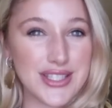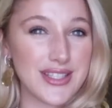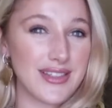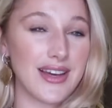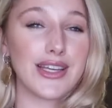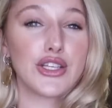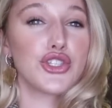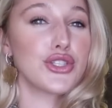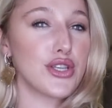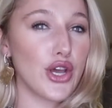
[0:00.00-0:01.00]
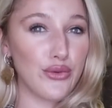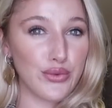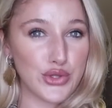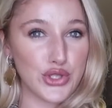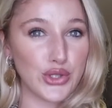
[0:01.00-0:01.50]
stunning just
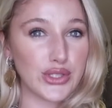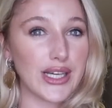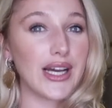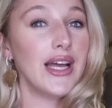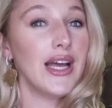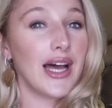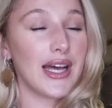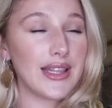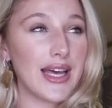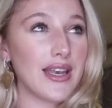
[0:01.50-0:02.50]
over the shoulder, and